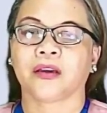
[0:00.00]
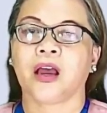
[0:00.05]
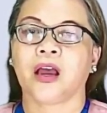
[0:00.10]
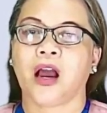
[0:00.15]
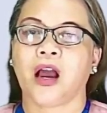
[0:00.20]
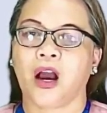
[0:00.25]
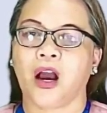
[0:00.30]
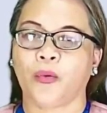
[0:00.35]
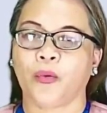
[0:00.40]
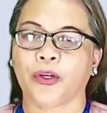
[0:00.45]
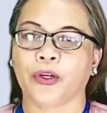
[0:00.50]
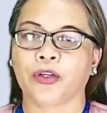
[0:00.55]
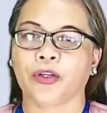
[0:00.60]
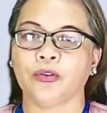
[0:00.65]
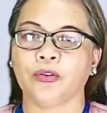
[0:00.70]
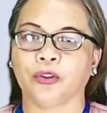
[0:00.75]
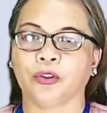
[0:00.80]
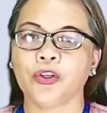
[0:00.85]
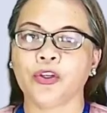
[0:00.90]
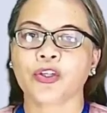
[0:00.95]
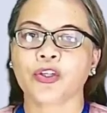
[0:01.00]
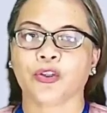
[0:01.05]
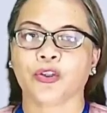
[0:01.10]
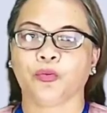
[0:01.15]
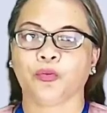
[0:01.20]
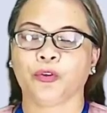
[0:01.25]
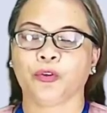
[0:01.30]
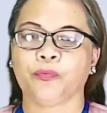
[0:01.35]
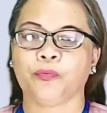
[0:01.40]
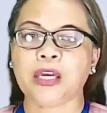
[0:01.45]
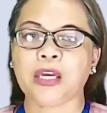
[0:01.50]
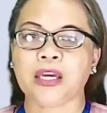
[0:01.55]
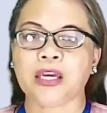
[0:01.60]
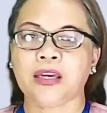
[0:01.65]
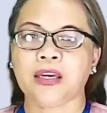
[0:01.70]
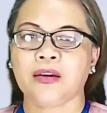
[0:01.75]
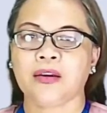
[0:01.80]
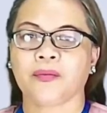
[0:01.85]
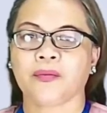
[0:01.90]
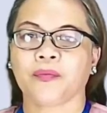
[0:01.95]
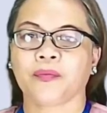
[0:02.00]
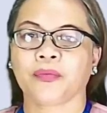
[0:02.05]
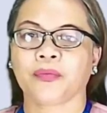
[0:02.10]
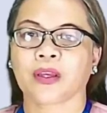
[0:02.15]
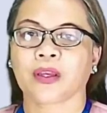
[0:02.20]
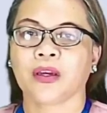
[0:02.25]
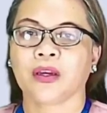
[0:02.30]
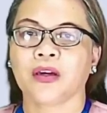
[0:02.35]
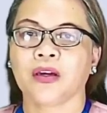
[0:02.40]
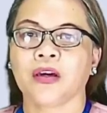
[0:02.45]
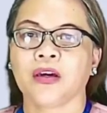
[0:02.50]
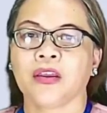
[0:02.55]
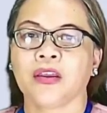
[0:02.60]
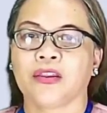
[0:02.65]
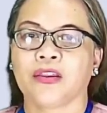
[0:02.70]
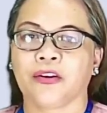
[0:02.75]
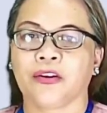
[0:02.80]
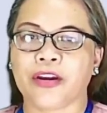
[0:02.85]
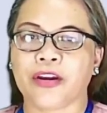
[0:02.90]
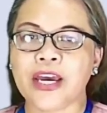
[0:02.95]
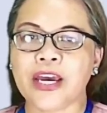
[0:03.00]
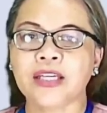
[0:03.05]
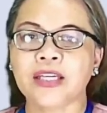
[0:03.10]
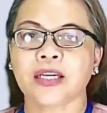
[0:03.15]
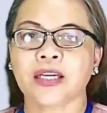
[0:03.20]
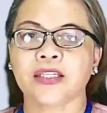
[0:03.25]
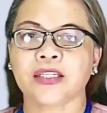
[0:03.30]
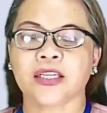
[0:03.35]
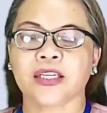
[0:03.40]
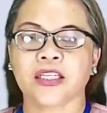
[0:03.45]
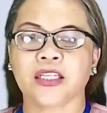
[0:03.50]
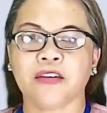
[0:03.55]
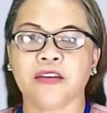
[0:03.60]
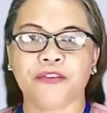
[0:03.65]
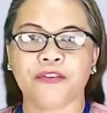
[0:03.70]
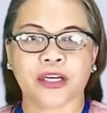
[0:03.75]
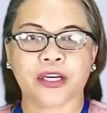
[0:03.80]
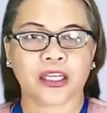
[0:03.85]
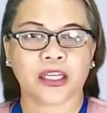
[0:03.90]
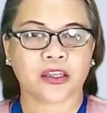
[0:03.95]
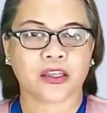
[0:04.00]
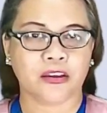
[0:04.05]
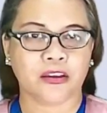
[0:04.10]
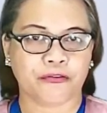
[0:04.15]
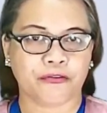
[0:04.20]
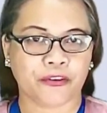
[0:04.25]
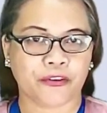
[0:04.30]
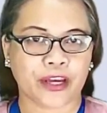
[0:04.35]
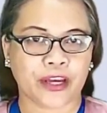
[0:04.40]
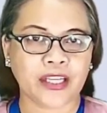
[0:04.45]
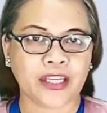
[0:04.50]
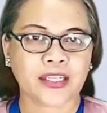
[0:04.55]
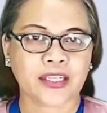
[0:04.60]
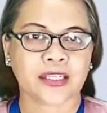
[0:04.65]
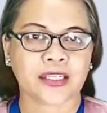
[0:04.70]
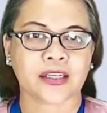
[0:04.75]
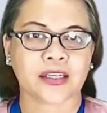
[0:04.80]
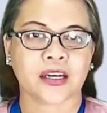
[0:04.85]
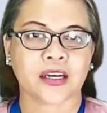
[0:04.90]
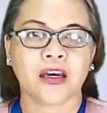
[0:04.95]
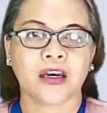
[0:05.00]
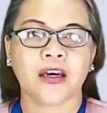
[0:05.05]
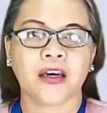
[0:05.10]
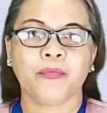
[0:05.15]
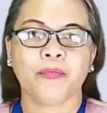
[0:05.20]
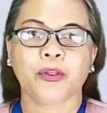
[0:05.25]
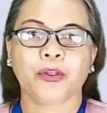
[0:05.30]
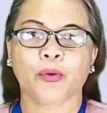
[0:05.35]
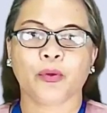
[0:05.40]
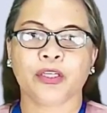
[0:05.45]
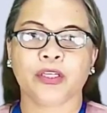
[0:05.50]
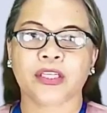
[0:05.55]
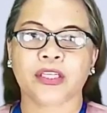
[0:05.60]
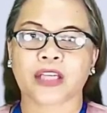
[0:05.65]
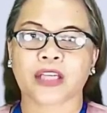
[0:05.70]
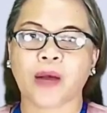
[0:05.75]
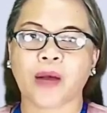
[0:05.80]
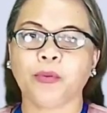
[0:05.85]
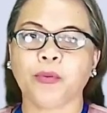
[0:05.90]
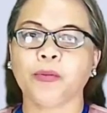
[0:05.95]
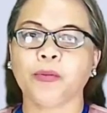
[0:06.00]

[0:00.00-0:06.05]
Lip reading: our conclusion would be there is a significant difference between the sample